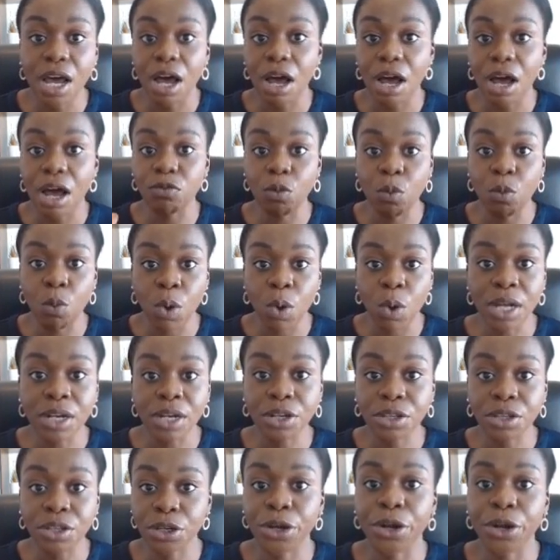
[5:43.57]
of what
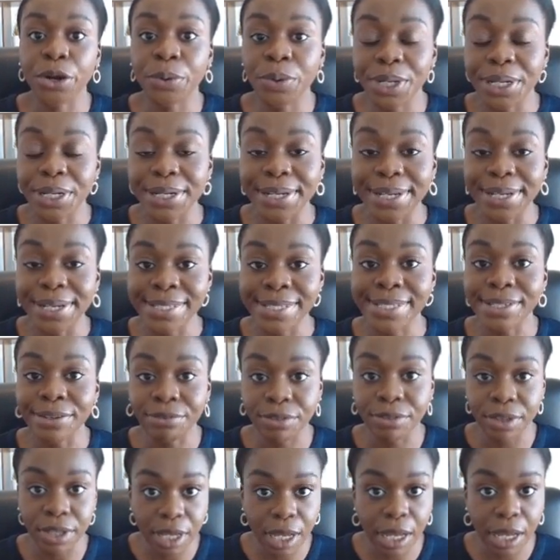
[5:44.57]
are the current needs
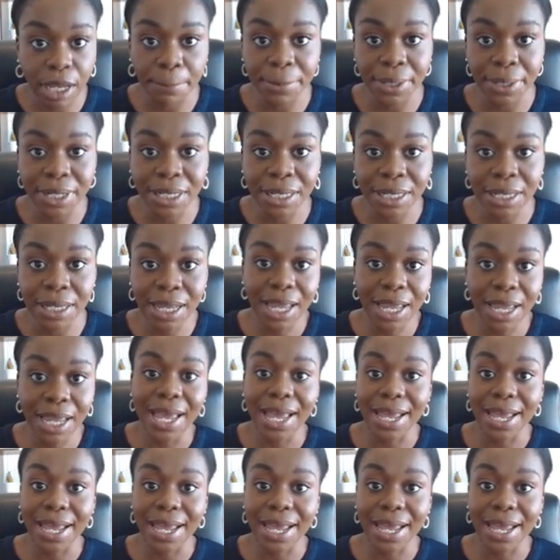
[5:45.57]
of the company